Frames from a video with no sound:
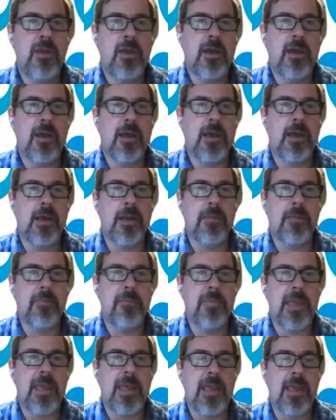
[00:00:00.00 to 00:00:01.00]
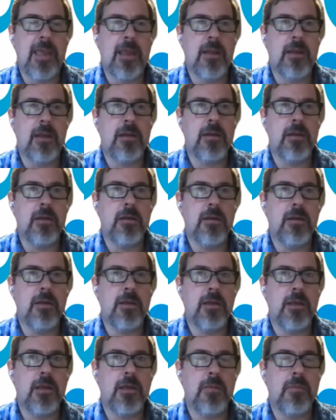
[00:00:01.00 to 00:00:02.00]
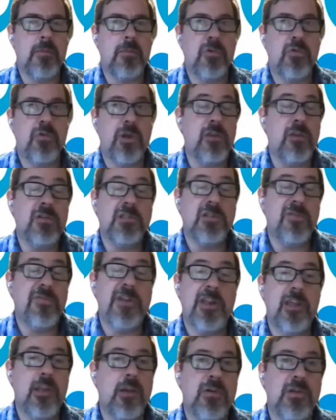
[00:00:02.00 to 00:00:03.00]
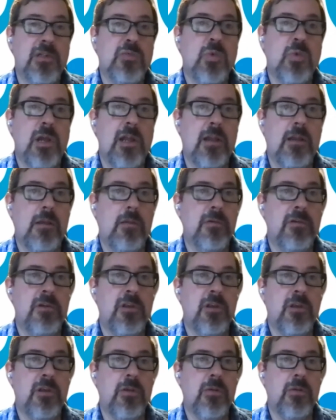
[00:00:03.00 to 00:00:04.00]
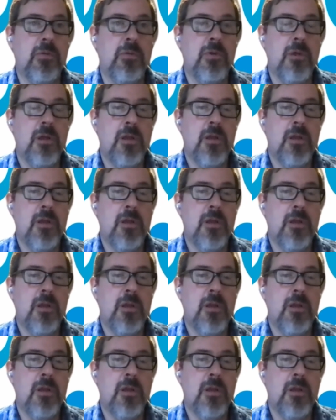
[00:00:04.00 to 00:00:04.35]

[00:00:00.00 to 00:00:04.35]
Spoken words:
And great use of video as well to